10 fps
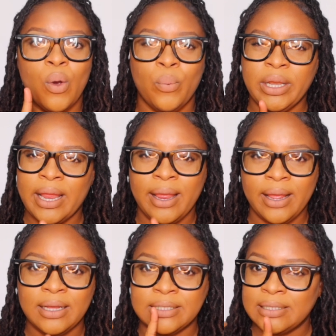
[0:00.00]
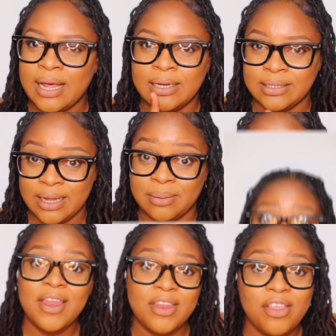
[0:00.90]
when your hair is starting to damage
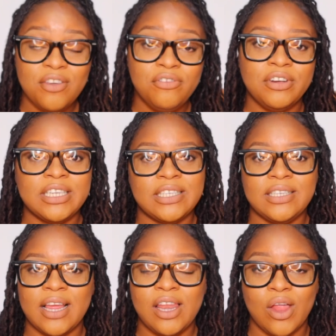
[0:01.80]
another reason your